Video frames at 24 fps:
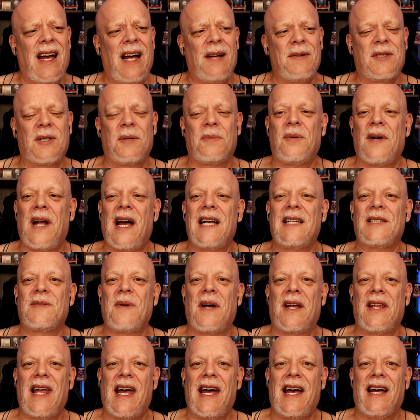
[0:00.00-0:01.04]
Surprised
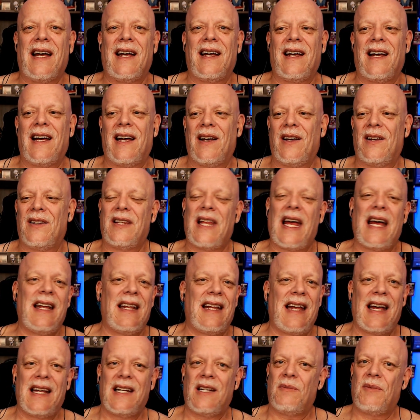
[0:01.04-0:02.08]
by that.
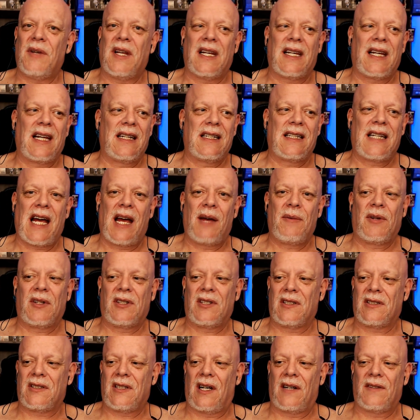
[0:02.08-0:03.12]
That had to be, again, timing
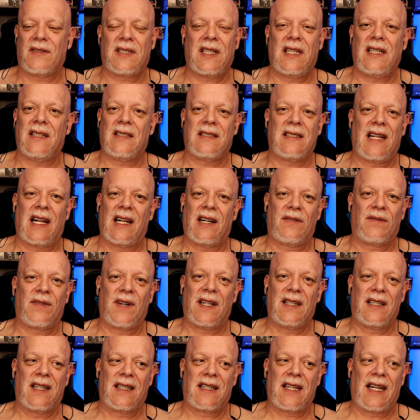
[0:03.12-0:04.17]
just off. Cena's not
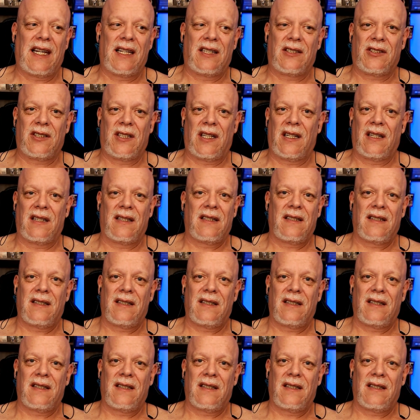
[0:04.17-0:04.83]
afraid to take shit.